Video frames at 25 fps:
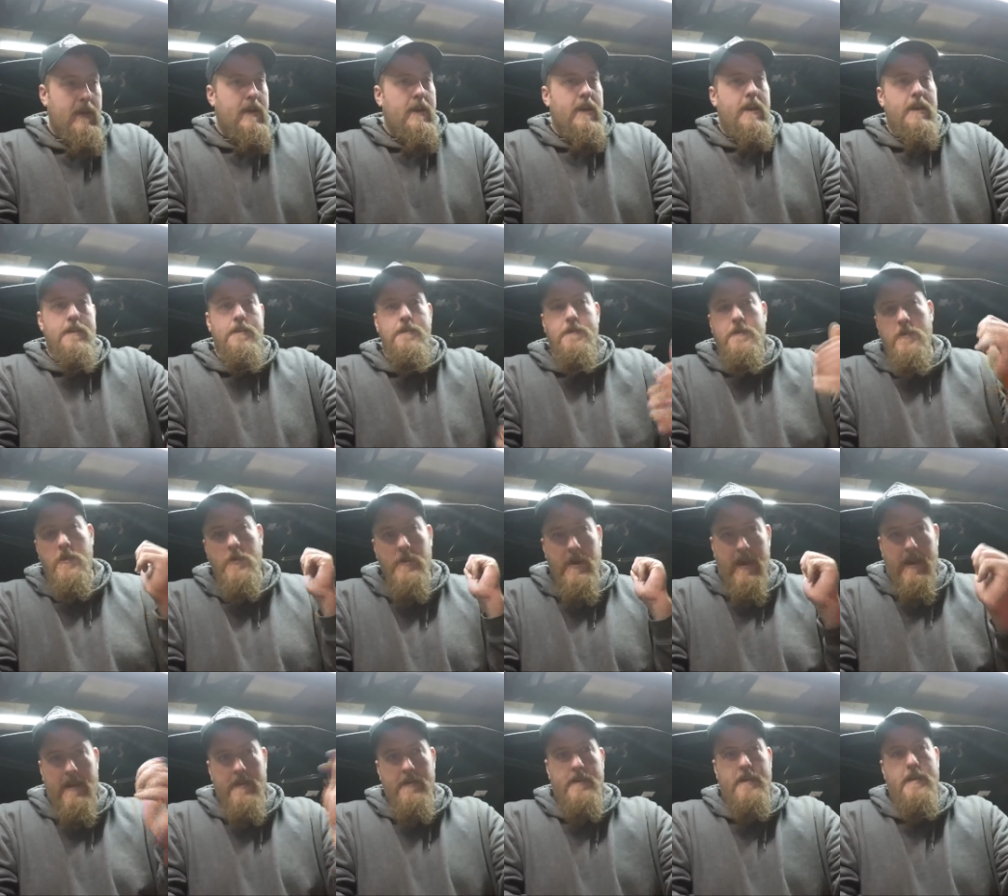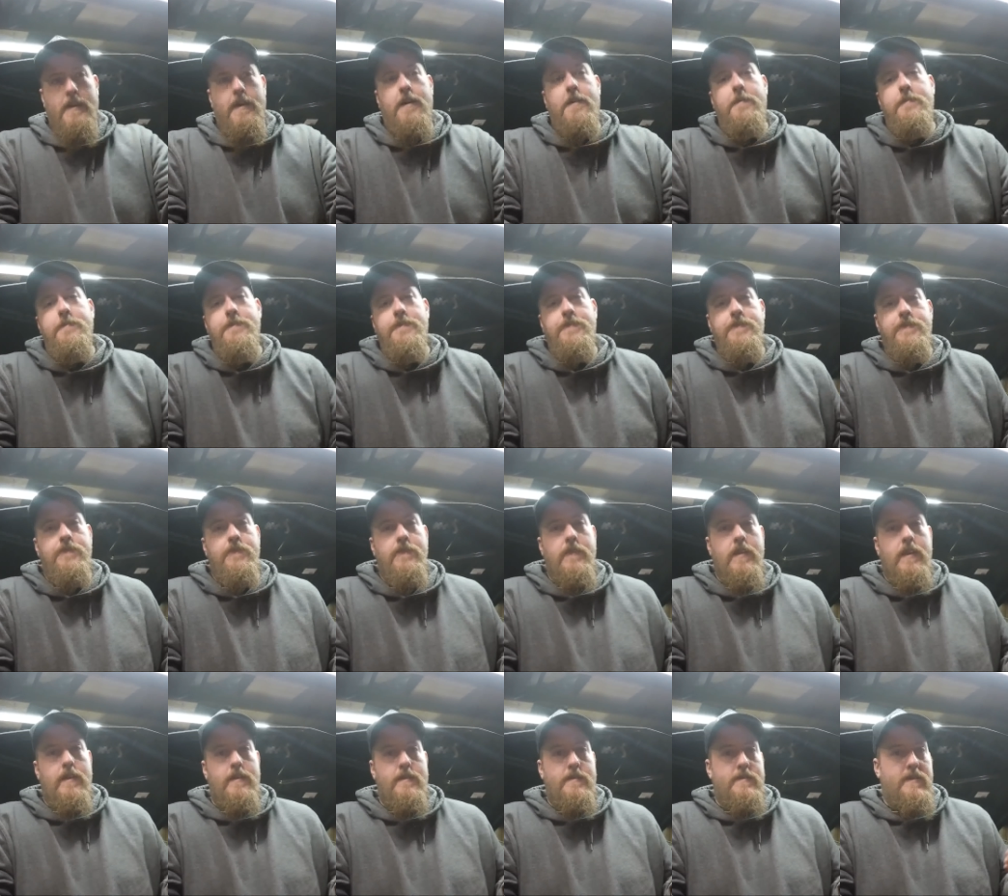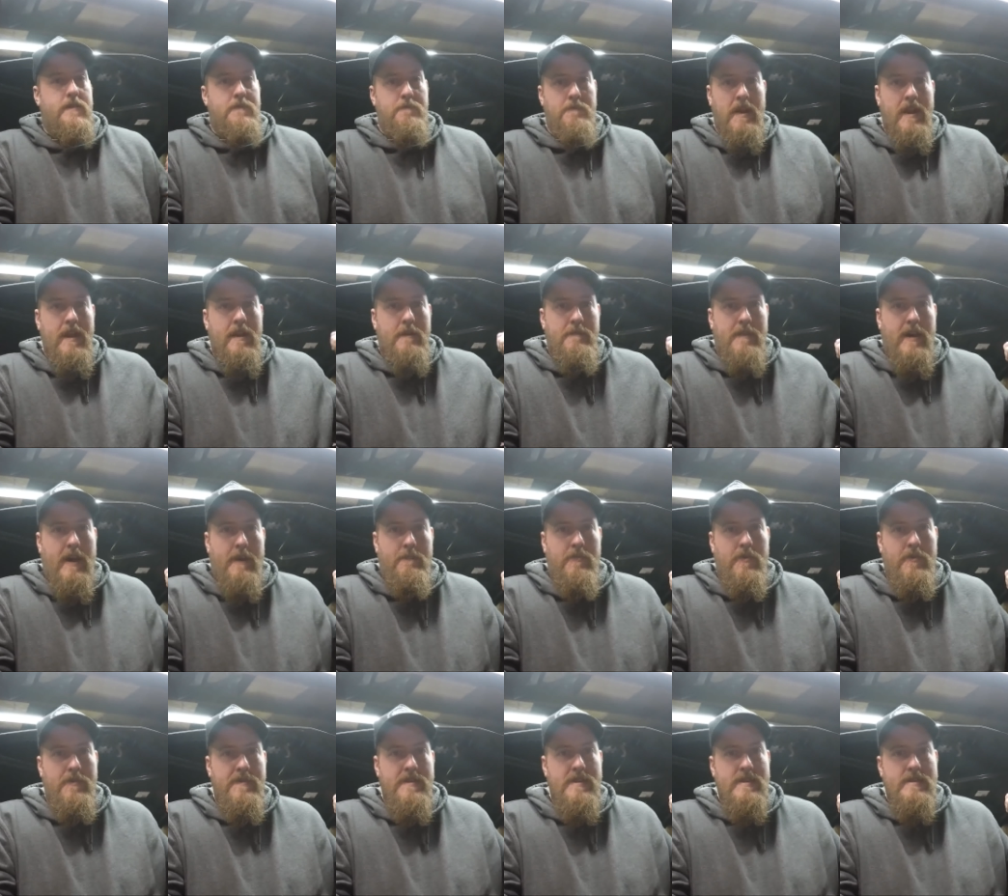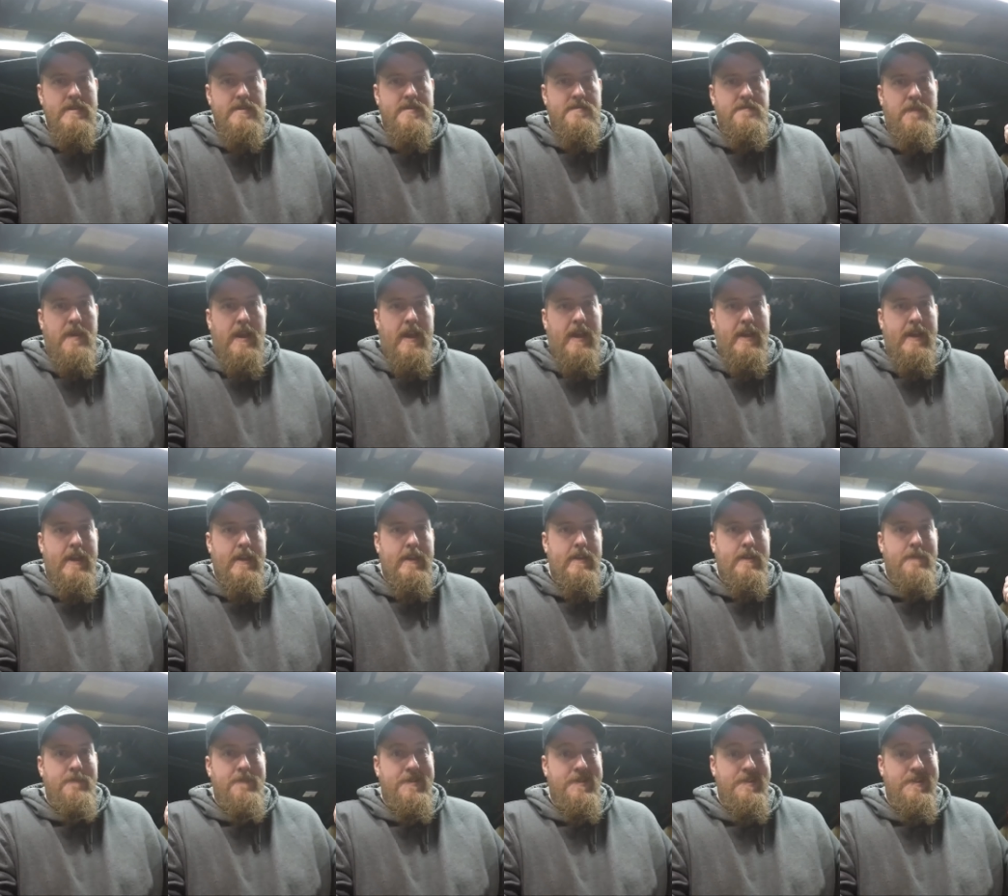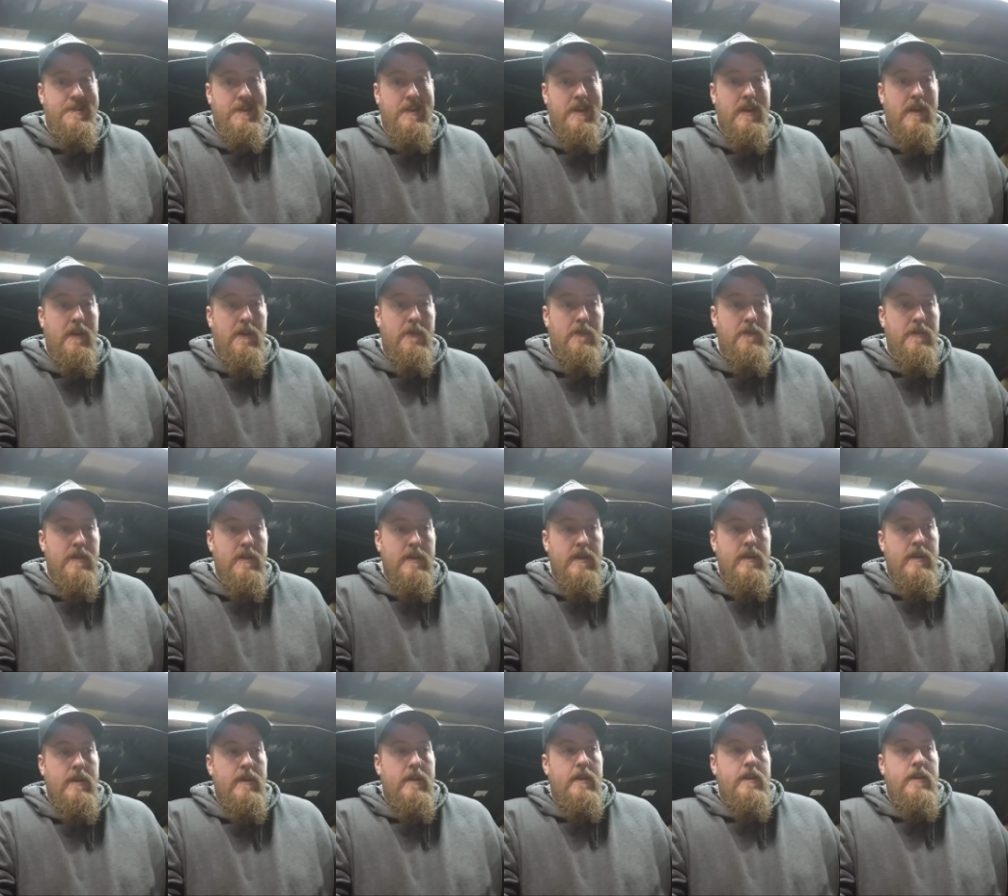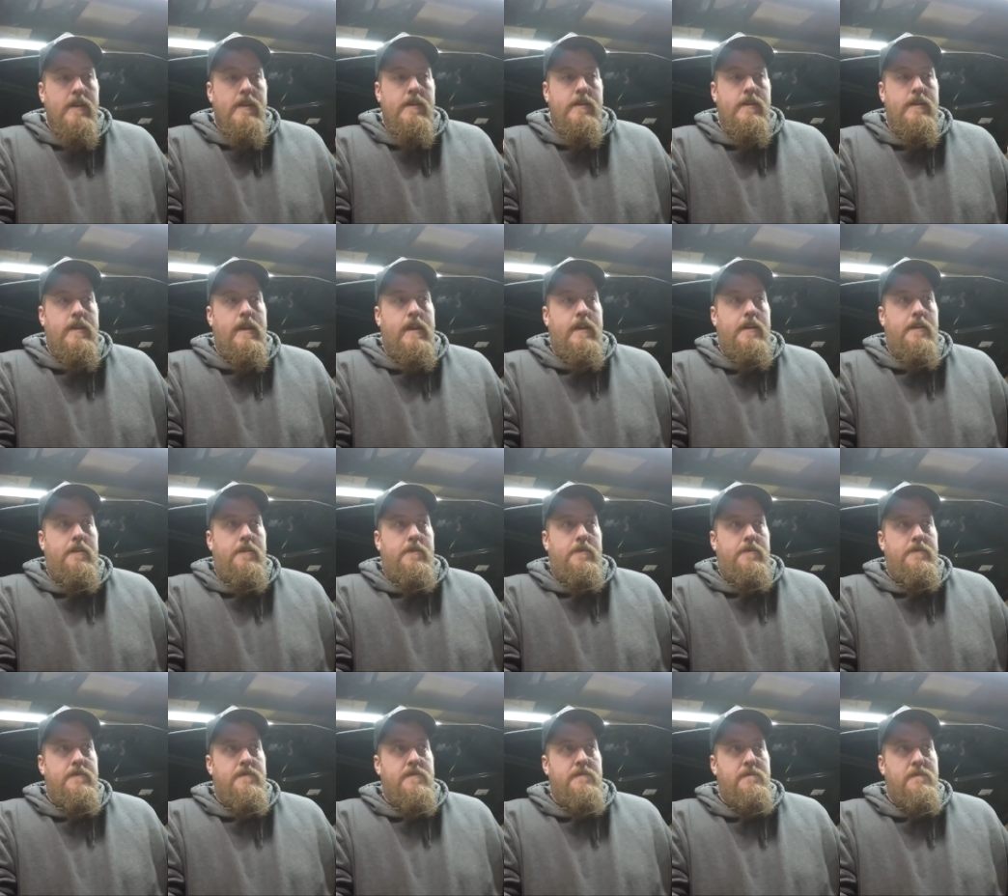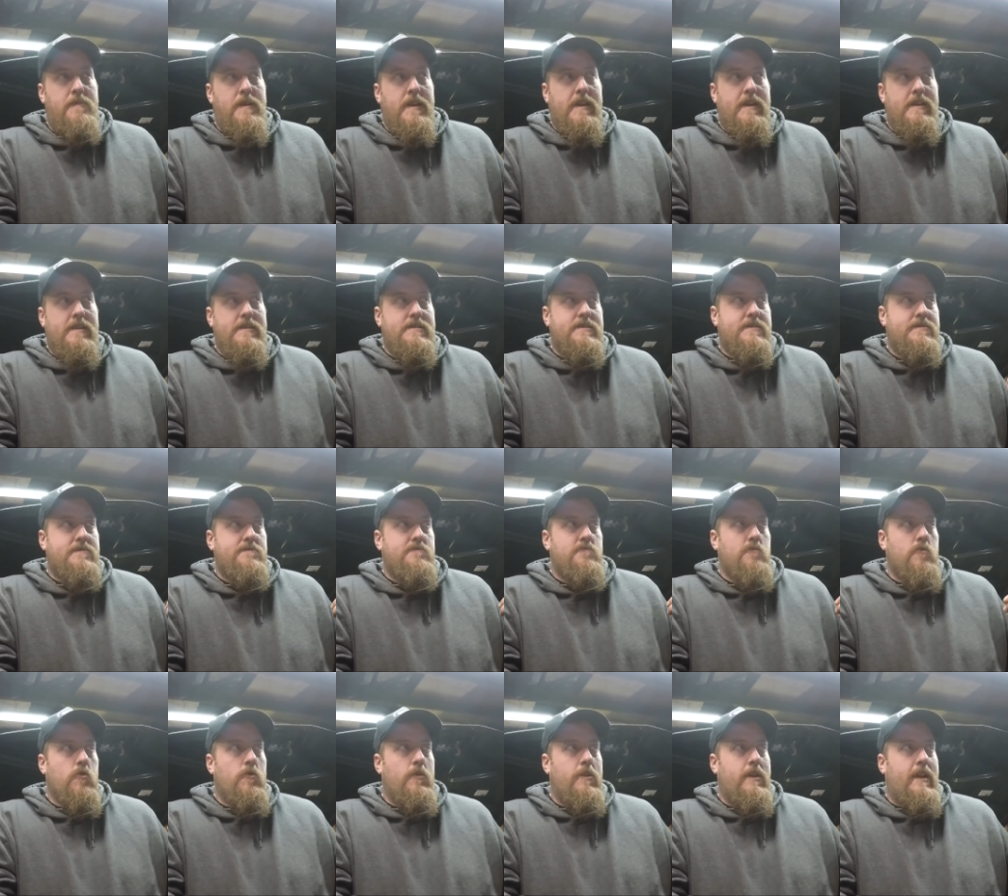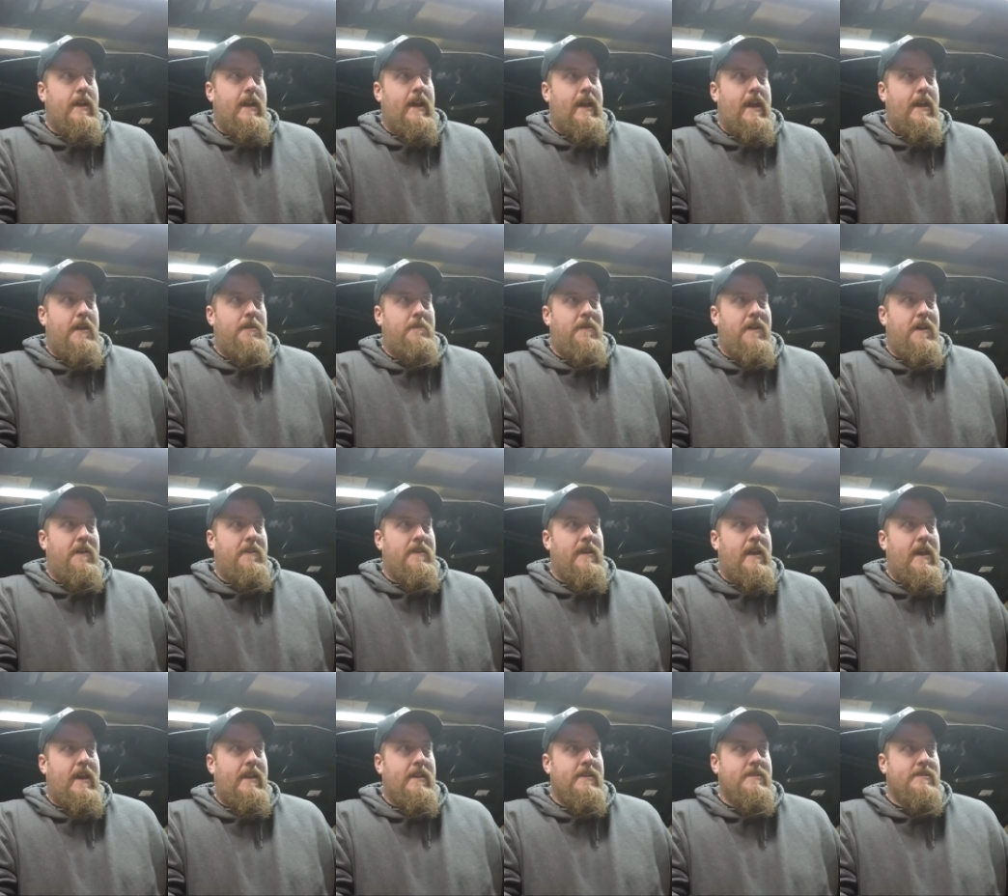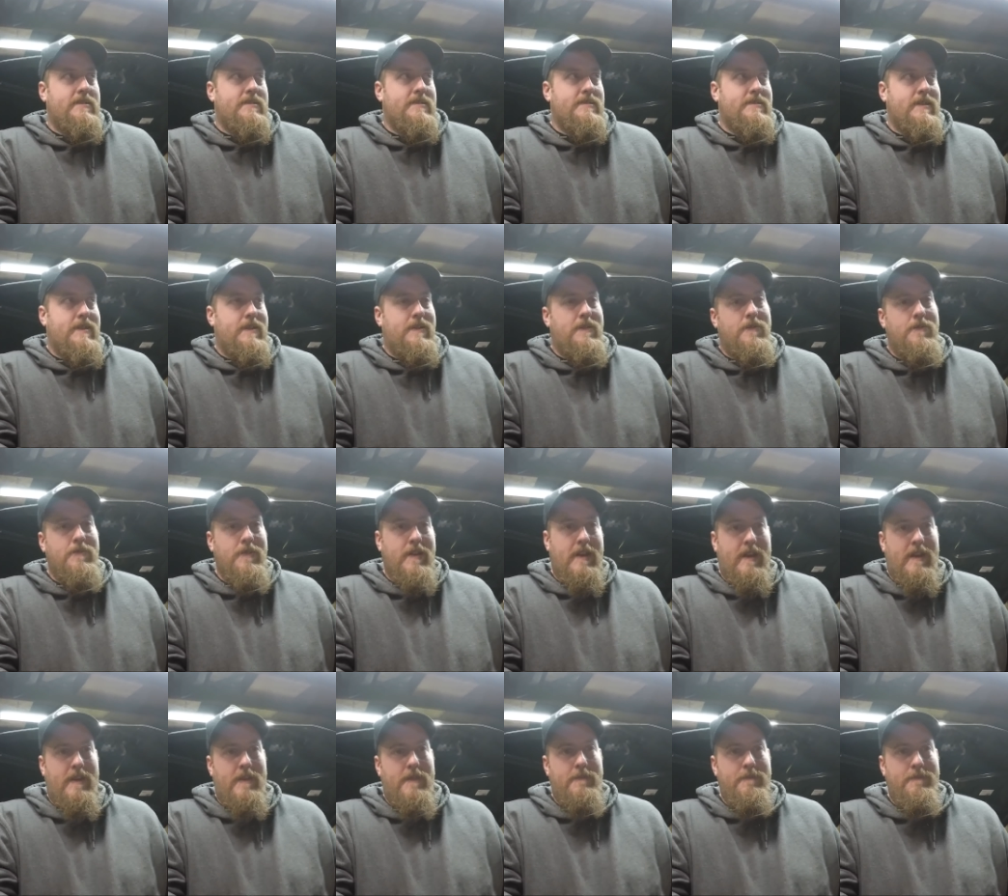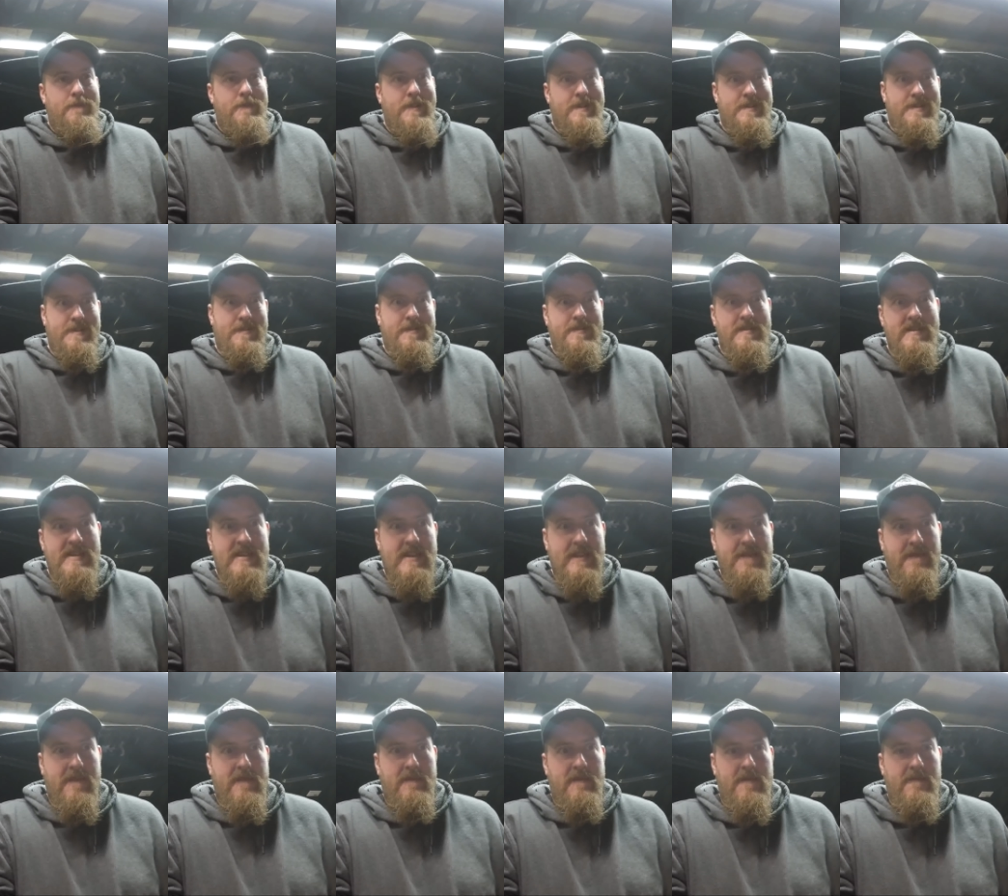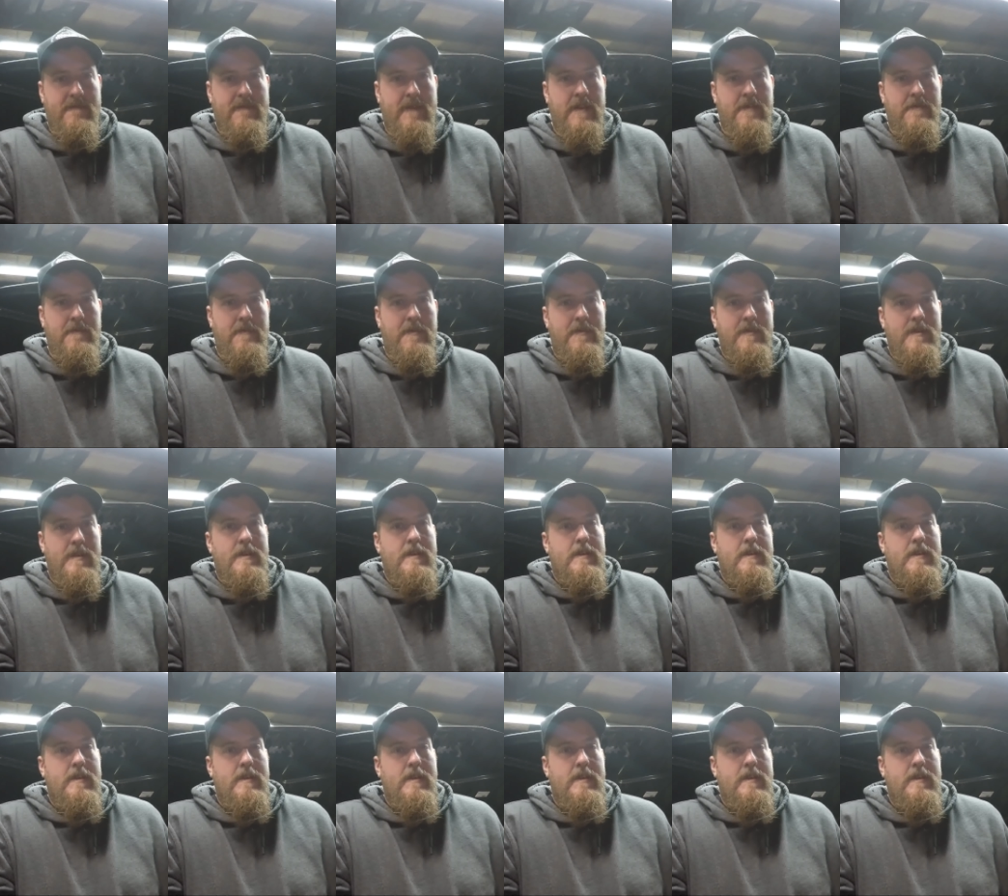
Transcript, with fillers: And they'll go, okay, here you go. And then bam, I bolt the sensor back in and I'm good to go. Now, the biggest worry I had about that is, is like, okay, is all this stuff going to be available?